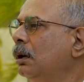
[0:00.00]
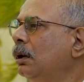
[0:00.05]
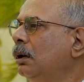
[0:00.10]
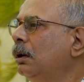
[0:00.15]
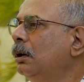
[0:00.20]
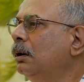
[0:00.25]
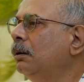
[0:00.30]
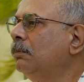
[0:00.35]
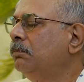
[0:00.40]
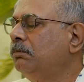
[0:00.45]

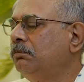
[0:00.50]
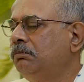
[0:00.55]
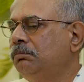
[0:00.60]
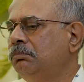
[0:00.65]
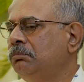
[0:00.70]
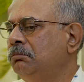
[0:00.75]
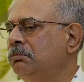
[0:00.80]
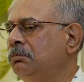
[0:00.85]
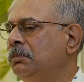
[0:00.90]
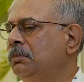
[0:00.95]
uh,
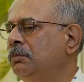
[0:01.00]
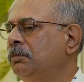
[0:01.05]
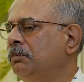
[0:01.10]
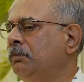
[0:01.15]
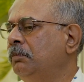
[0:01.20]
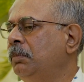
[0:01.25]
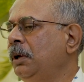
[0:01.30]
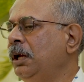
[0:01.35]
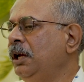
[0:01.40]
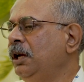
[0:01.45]

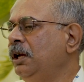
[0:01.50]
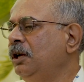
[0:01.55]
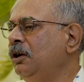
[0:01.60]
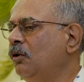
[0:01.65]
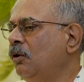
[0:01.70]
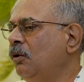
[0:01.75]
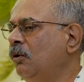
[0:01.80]
playing,